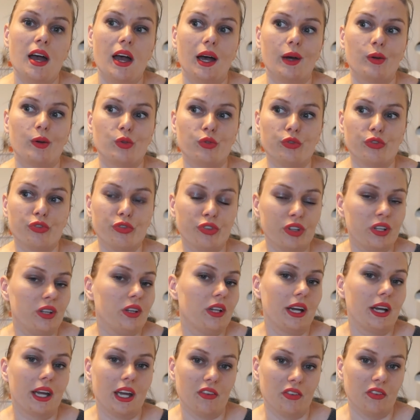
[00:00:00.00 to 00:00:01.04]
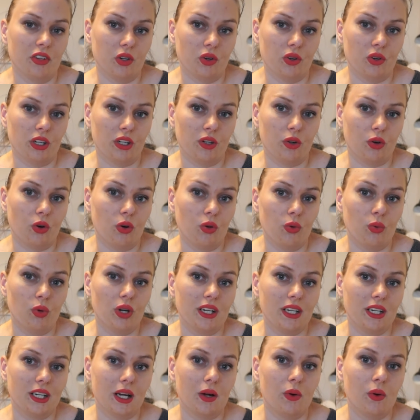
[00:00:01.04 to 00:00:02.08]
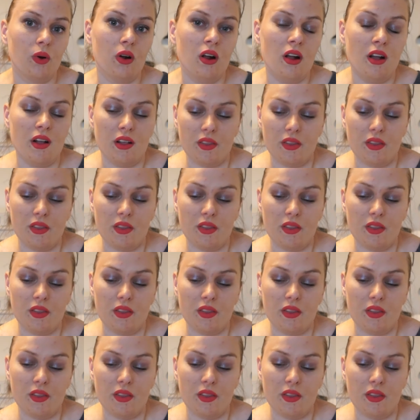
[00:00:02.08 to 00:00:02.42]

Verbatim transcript: I don't feel I have it on at all right now.